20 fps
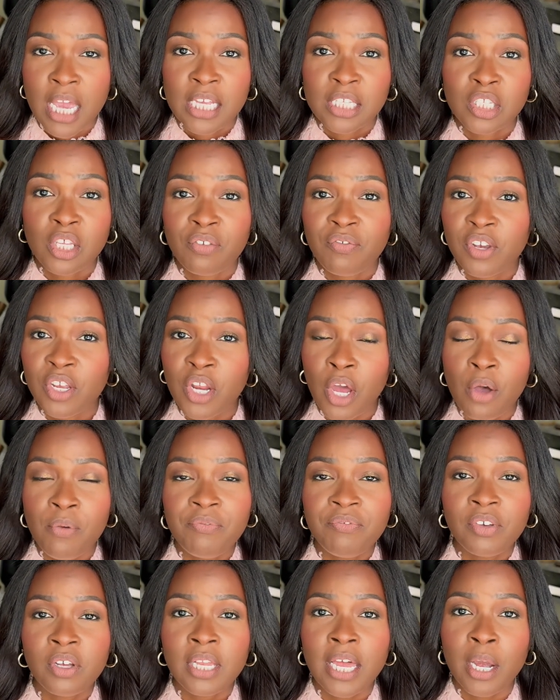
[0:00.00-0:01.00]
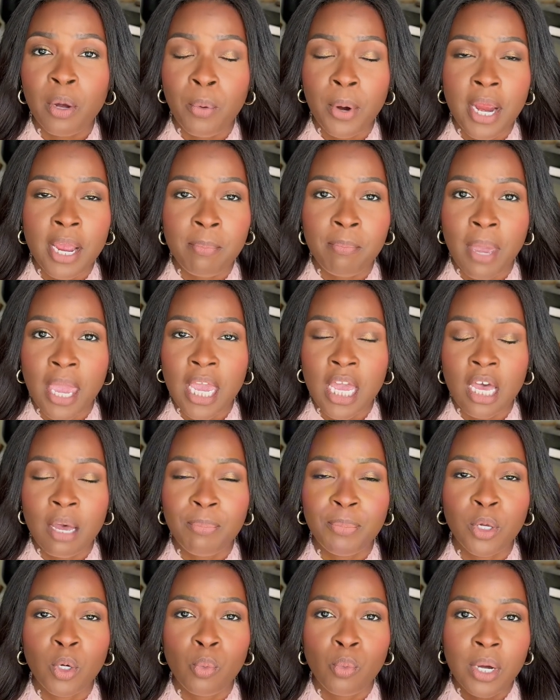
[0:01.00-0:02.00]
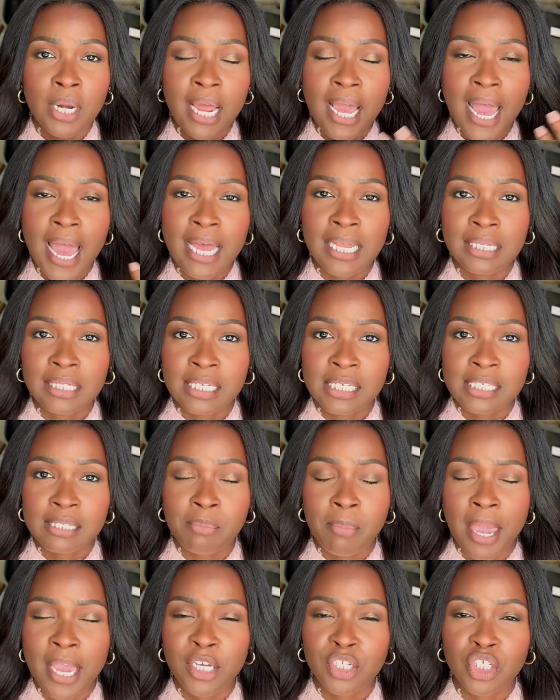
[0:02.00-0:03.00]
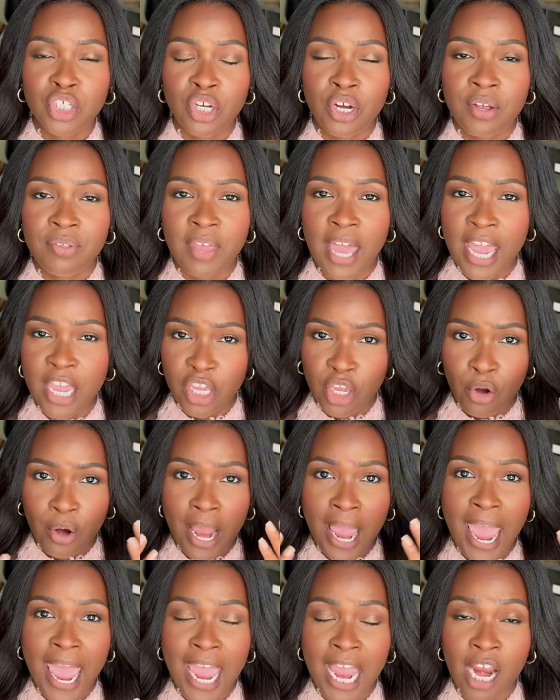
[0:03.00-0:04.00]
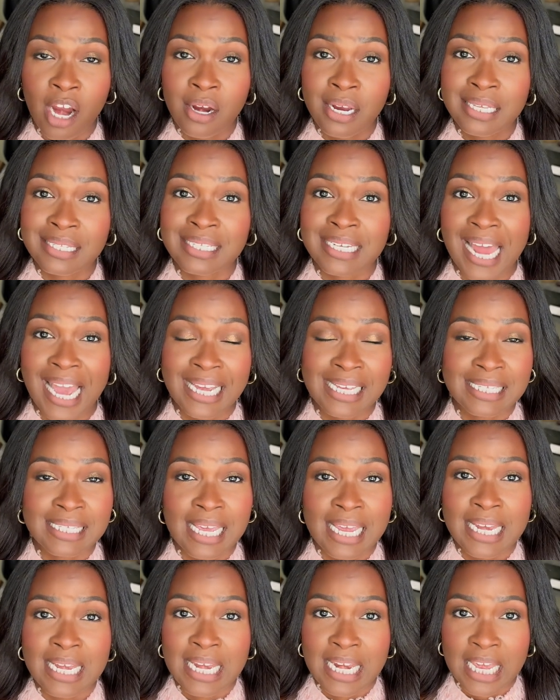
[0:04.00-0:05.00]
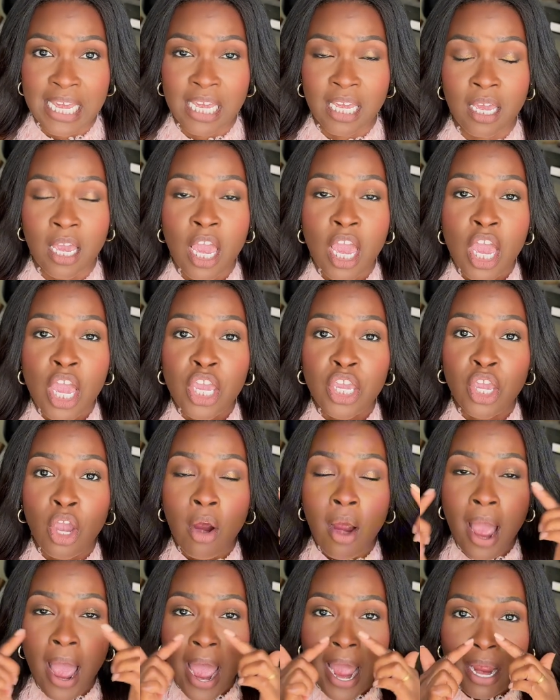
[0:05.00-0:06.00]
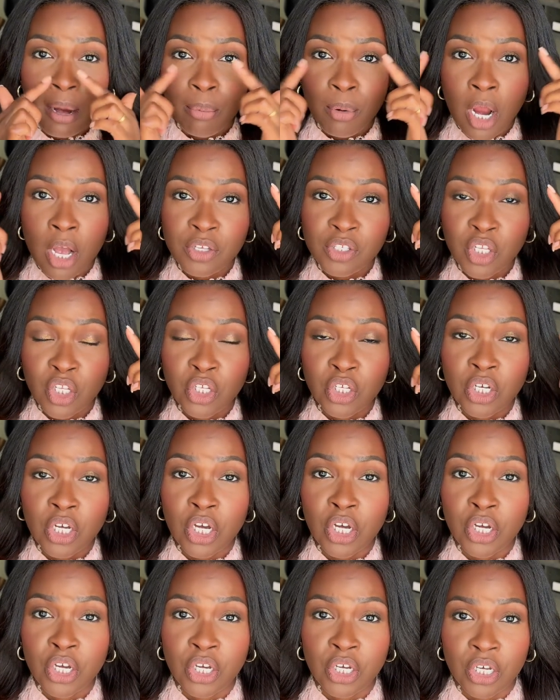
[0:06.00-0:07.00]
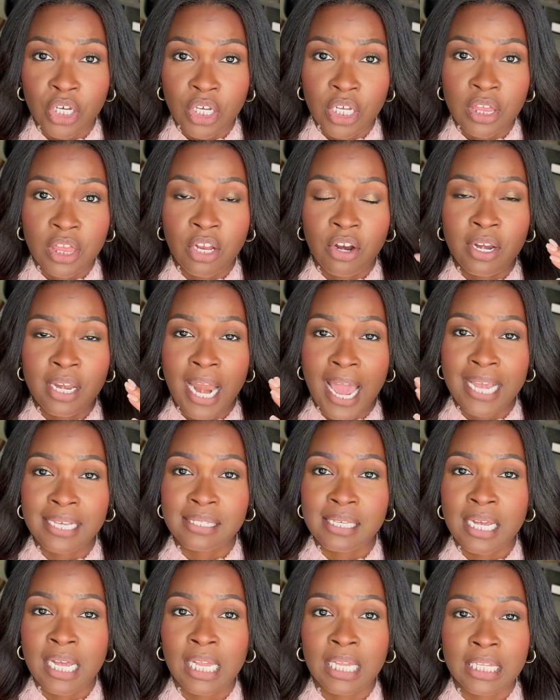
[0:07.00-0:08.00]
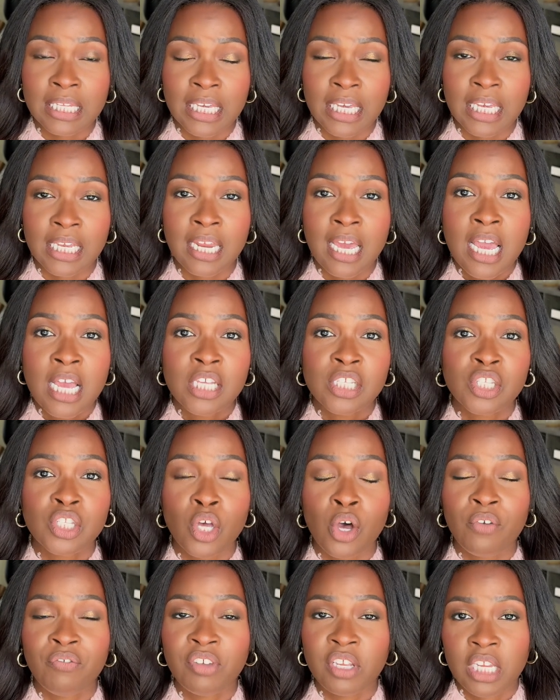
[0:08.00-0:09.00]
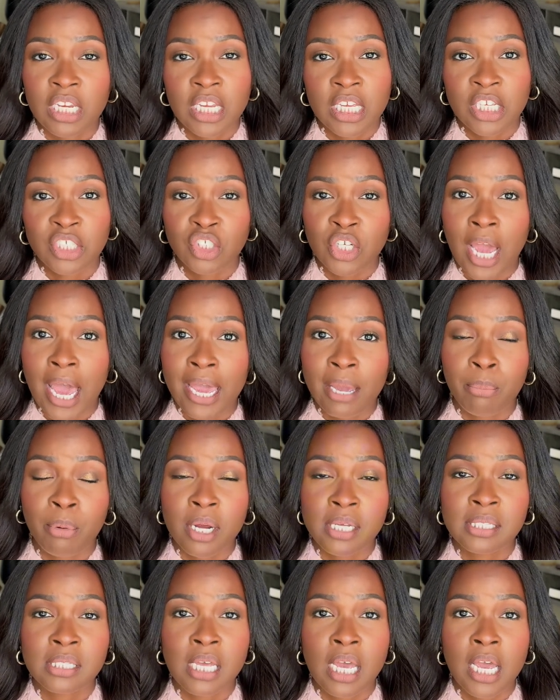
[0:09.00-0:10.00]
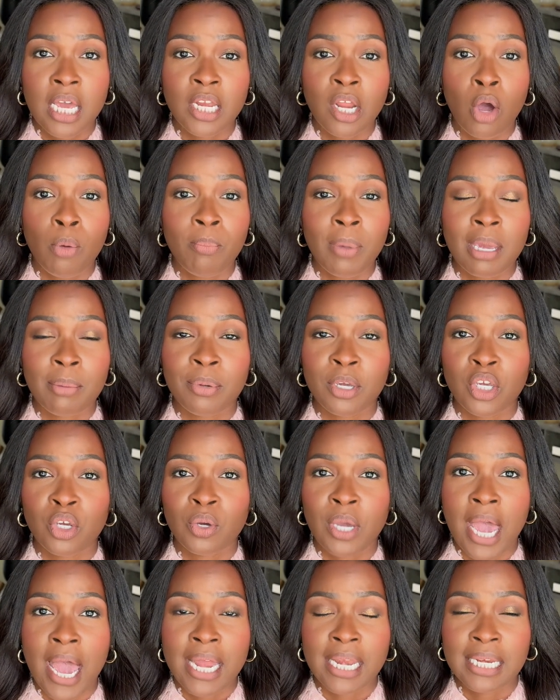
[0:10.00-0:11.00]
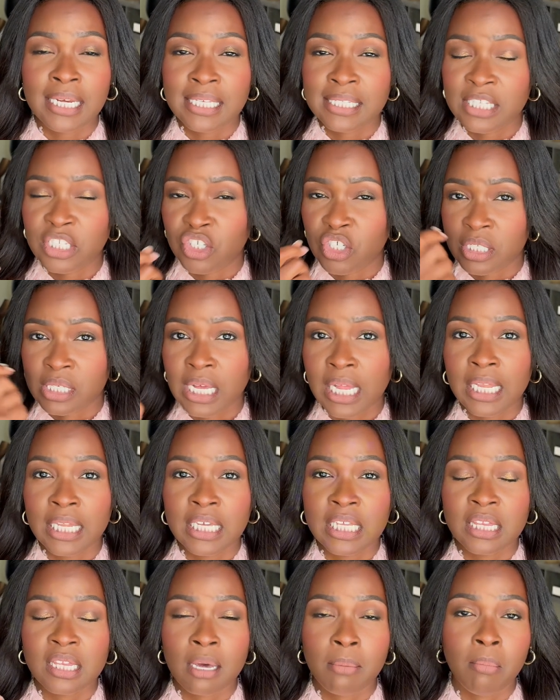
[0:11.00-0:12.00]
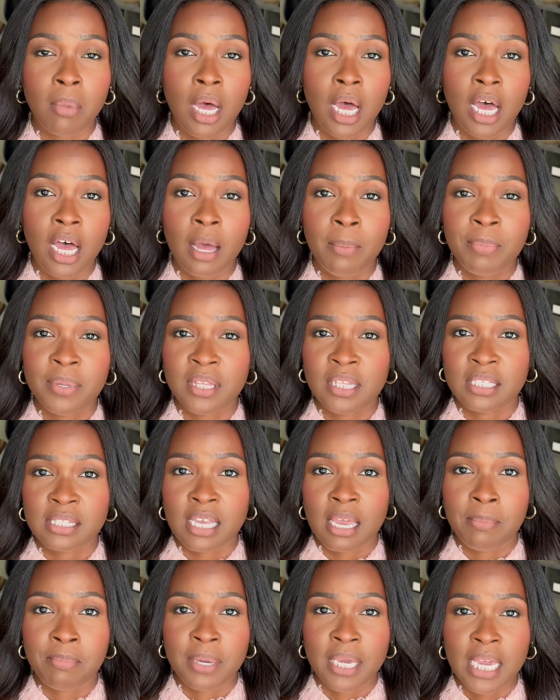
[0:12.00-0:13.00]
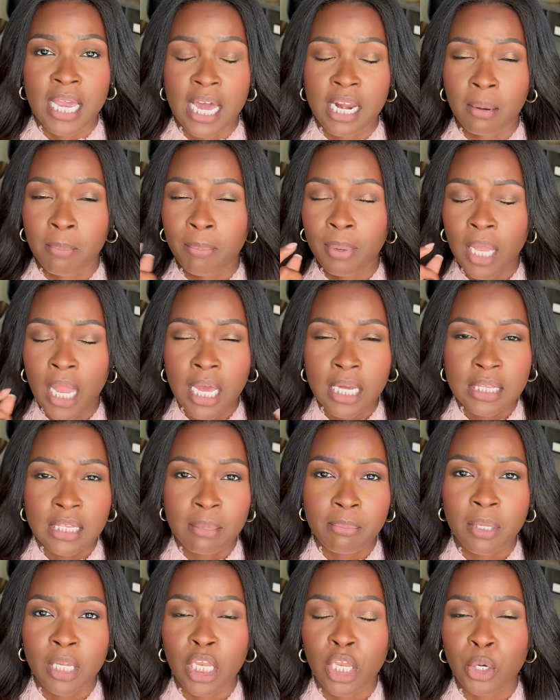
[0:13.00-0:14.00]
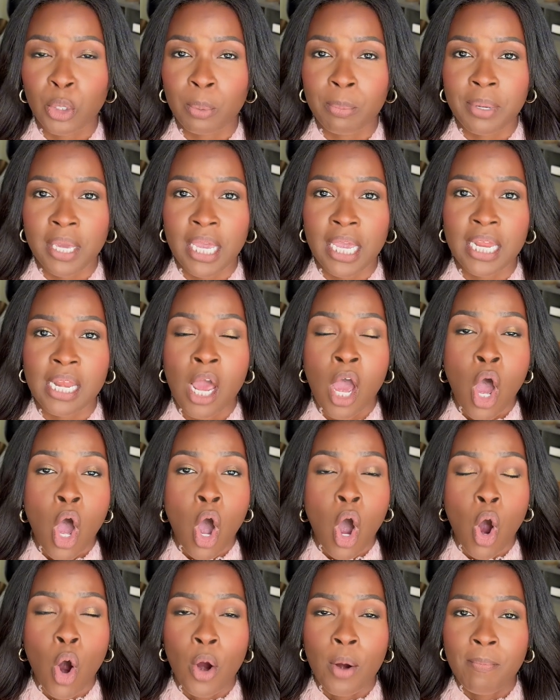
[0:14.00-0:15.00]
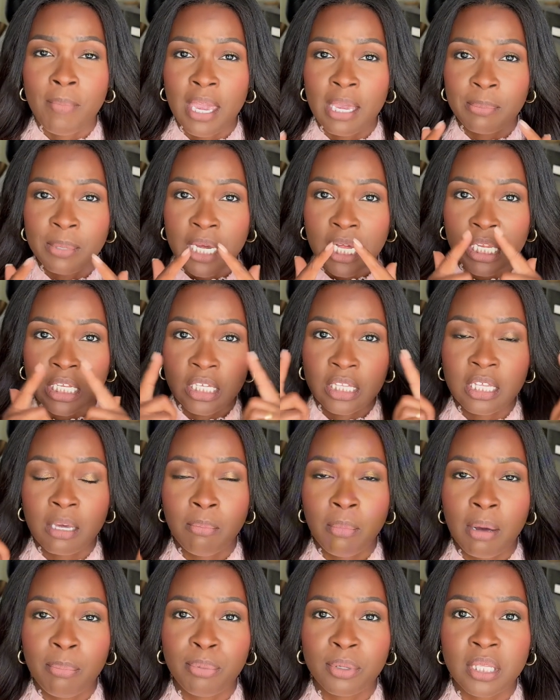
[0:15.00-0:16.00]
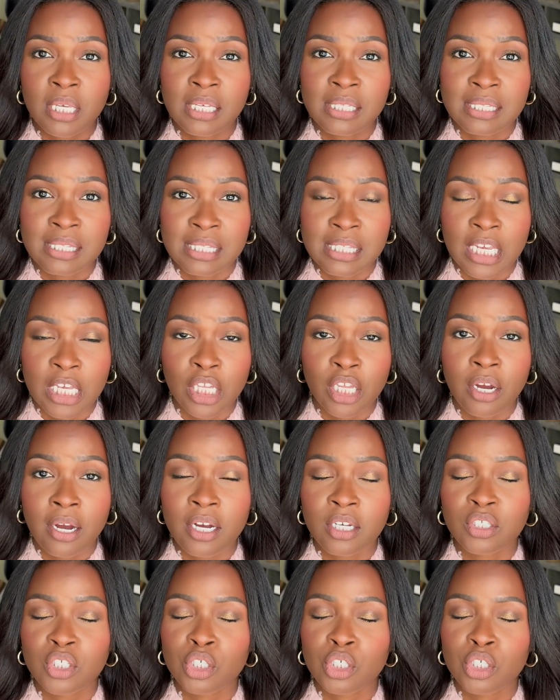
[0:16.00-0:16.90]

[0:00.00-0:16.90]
So if you don't feel like wearing makeup, you want to at least make sure that your hair is nice and neat. Your eyebrows look good. They're nice and clean. So if you need to get your eyebrows done, or maybe you kind of need to just clean them up, this can be kind of pluck them a little bit, or maybe clean them up with concealer.